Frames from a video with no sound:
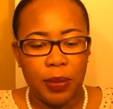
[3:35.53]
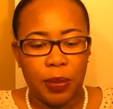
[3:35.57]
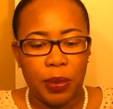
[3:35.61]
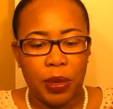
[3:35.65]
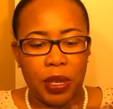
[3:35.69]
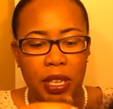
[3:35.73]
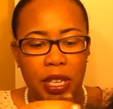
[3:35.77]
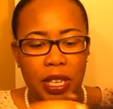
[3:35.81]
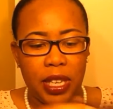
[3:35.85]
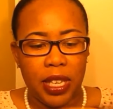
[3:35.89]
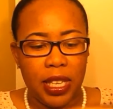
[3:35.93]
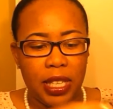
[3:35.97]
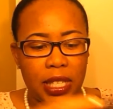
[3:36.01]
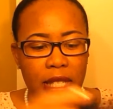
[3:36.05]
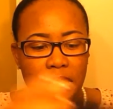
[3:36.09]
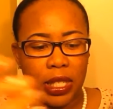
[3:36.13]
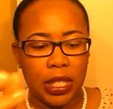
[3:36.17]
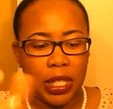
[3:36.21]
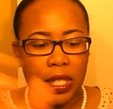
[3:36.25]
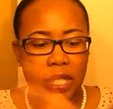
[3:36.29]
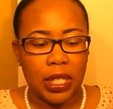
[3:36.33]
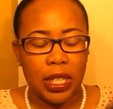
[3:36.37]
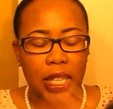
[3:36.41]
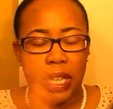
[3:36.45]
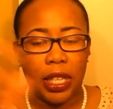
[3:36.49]
but
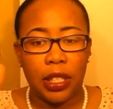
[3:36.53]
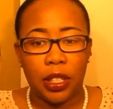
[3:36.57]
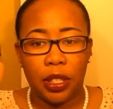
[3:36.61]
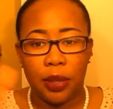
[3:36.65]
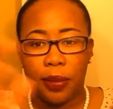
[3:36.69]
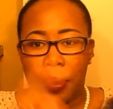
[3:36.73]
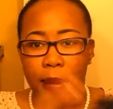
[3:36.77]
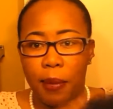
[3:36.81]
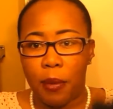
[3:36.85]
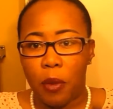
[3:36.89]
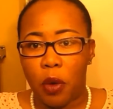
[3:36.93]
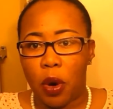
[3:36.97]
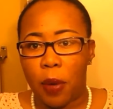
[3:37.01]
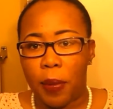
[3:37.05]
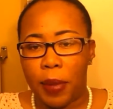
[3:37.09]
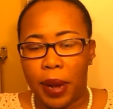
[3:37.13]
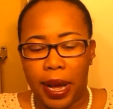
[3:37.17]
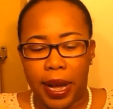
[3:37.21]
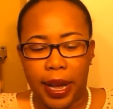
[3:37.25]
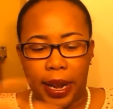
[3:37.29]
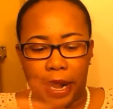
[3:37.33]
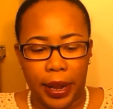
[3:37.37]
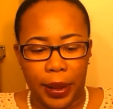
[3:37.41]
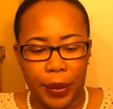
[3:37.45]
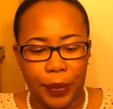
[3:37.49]
it's a little bit more
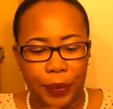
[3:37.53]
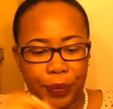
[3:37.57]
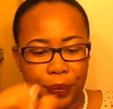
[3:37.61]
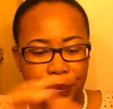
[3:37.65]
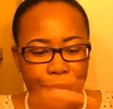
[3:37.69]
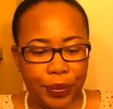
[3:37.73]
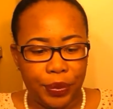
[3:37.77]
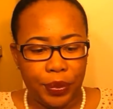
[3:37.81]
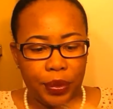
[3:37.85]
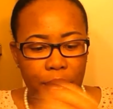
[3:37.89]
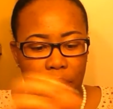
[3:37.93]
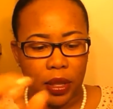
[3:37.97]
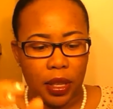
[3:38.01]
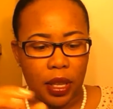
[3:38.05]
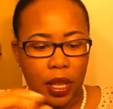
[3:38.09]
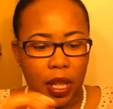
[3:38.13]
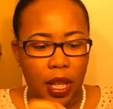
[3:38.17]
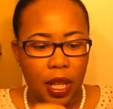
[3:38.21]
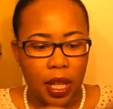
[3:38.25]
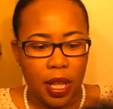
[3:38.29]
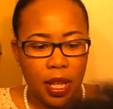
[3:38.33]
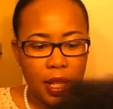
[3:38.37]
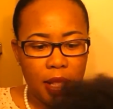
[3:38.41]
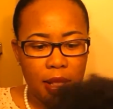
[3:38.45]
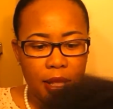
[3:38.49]
body
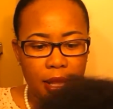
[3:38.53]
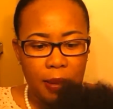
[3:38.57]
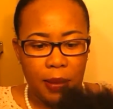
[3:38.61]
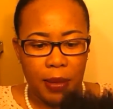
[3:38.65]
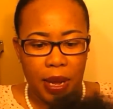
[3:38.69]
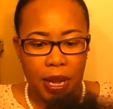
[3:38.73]
than